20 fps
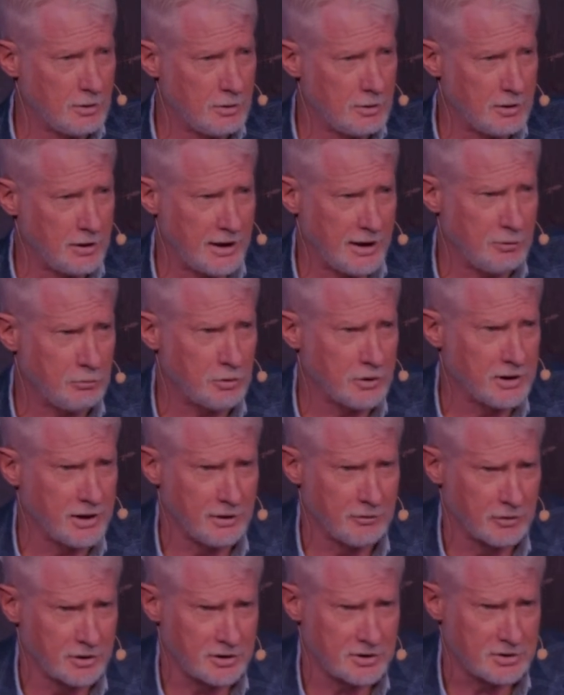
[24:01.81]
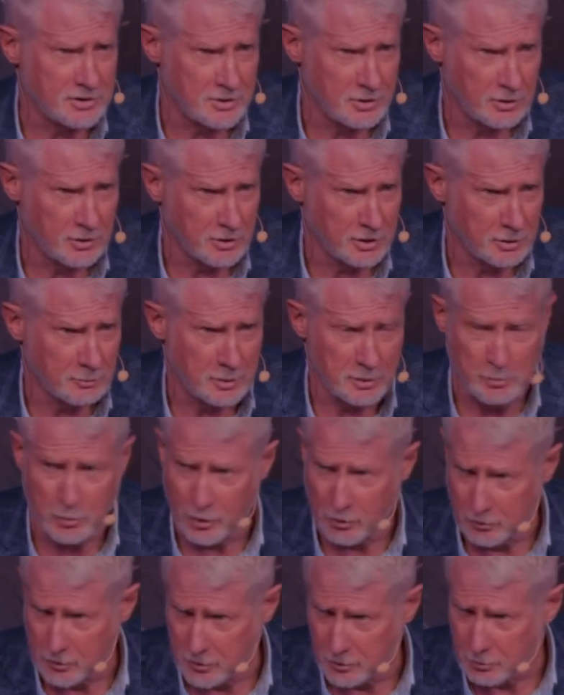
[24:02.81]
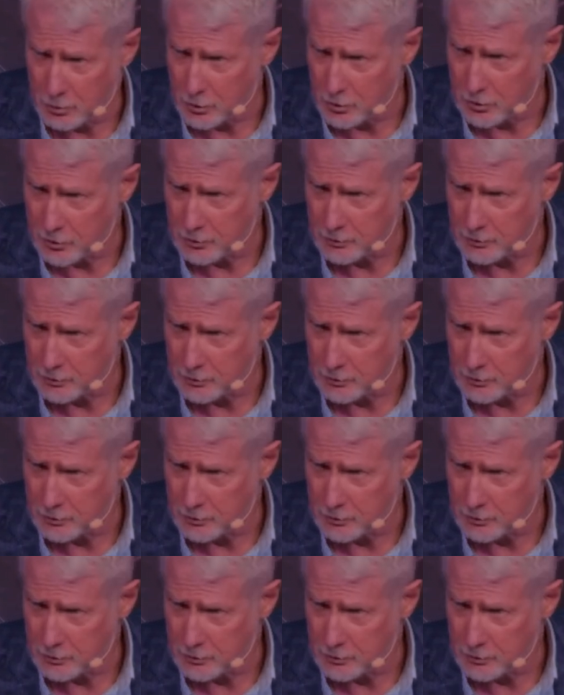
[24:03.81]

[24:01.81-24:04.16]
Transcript: I wasn't even starting to be broken apart.